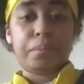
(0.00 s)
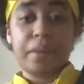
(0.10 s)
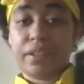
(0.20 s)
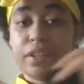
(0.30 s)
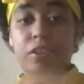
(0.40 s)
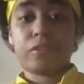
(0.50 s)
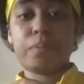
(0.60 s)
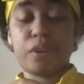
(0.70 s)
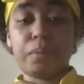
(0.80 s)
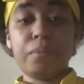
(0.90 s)
my sensory
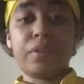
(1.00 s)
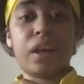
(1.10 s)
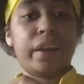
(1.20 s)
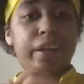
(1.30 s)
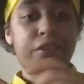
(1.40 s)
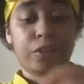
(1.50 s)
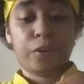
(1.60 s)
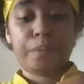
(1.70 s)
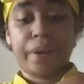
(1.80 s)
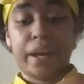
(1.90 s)
problems are like
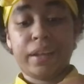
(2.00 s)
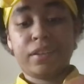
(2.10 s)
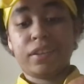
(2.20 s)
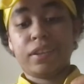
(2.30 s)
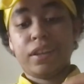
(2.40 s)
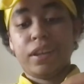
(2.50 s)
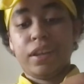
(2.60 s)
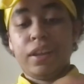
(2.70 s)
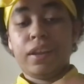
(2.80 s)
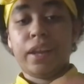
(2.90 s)
so bad.
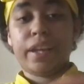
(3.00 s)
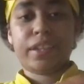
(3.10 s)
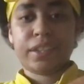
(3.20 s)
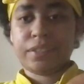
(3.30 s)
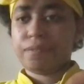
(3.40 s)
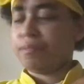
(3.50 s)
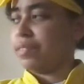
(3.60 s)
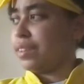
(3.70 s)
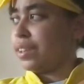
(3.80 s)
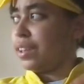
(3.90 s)
Like,
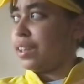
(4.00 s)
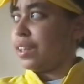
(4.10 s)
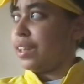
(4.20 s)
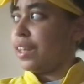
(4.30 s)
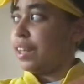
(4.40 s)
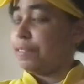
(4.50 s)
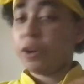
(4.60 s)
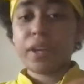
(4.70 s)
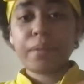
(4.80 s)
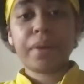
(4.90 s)
if
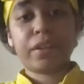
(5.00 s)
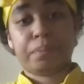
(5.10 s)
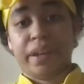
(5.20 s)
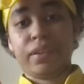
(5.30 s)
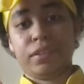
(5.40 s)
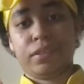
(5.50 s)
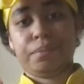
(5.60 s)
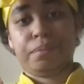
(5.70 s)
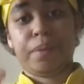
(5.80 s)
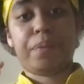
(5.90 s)
you're in my space,
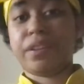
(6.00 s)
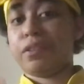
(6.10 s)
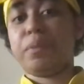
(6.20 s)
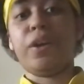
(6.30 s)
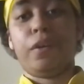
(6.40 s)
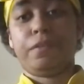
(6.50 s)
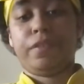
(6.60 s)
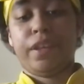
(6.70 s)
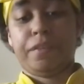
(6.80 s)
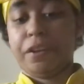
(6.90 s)
it pisses me off
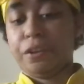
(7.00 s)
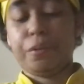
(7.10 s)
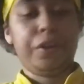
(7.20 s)
if I don't